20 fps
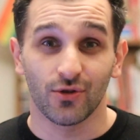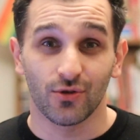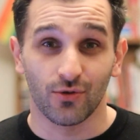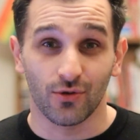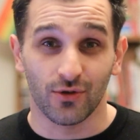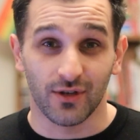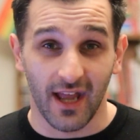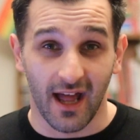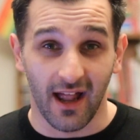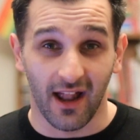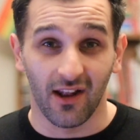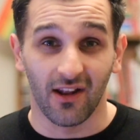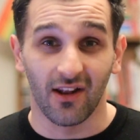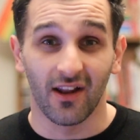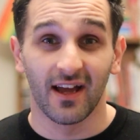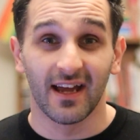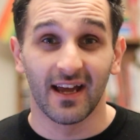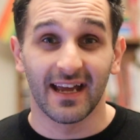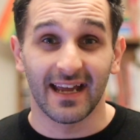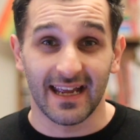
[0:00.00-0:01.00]
to
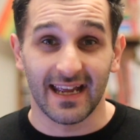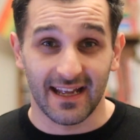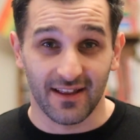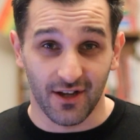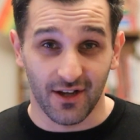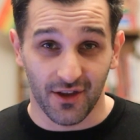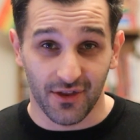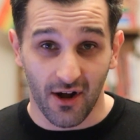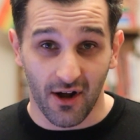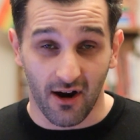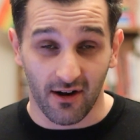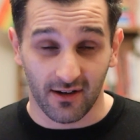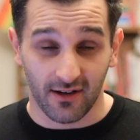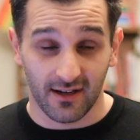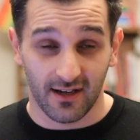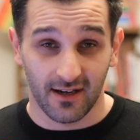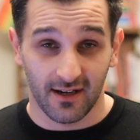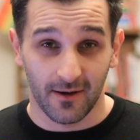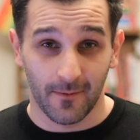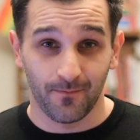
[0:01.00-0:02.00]
Tell in the
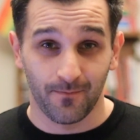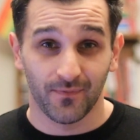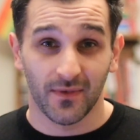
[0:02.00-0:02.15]
Dark,